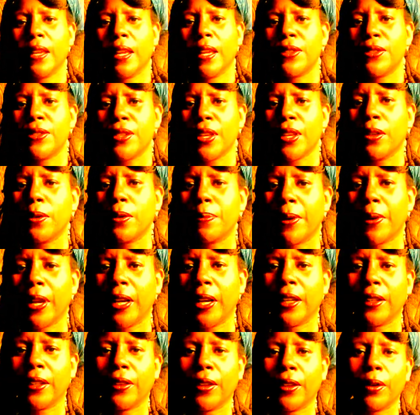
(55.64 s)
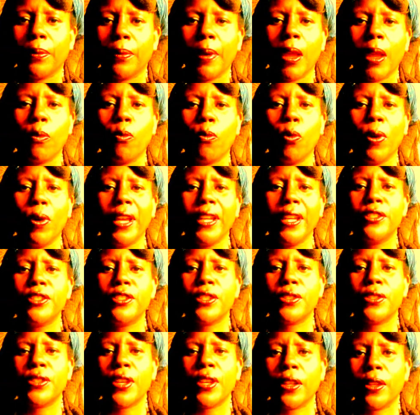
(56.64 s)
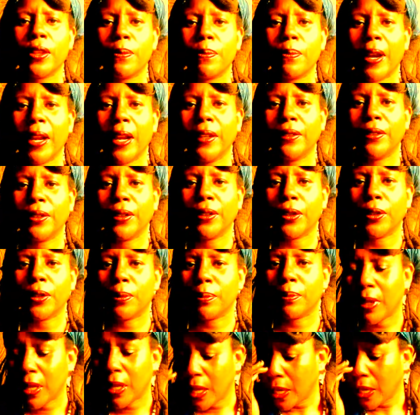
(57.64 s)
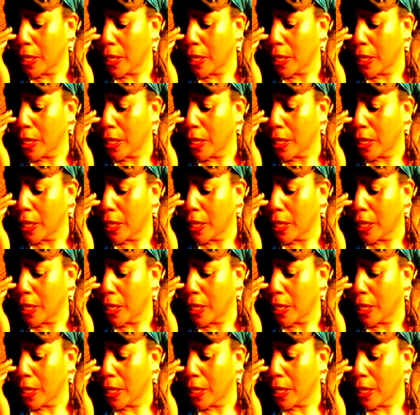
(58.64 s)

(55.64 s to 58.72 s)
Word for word: and celebrating them and when to celebrate them.